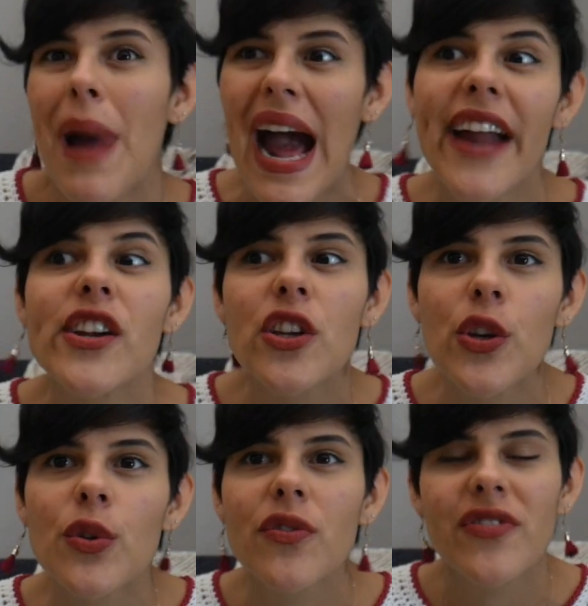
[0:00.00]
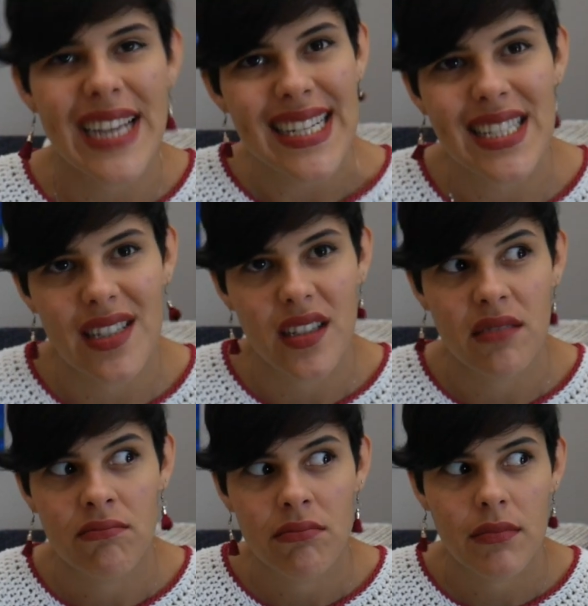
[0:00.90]
pattern you've tested
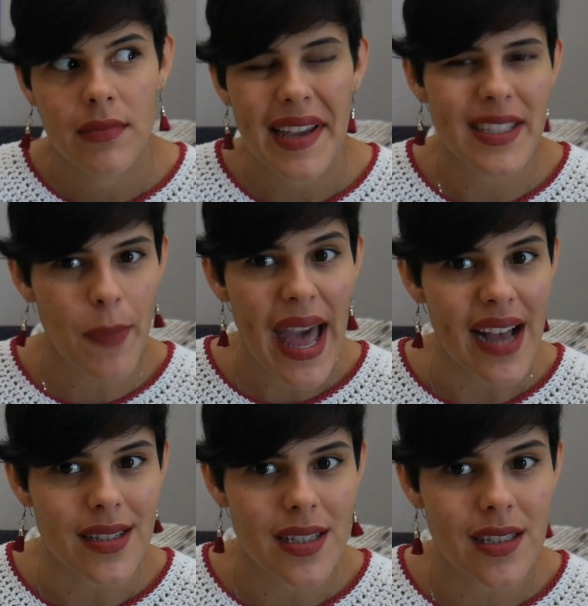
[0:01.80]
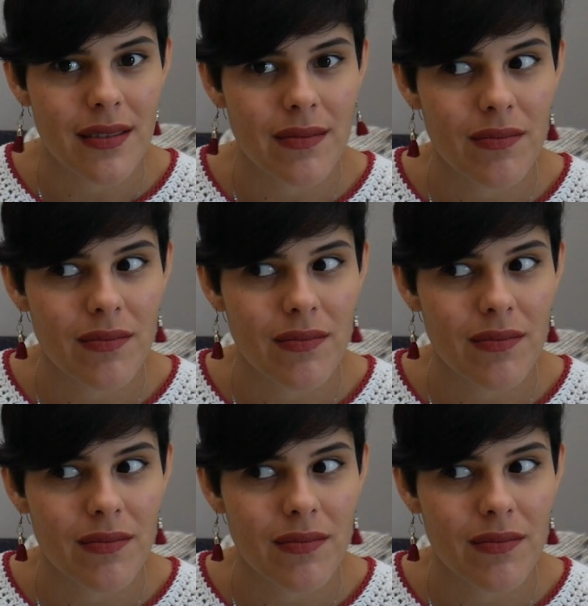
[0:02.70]
has passed.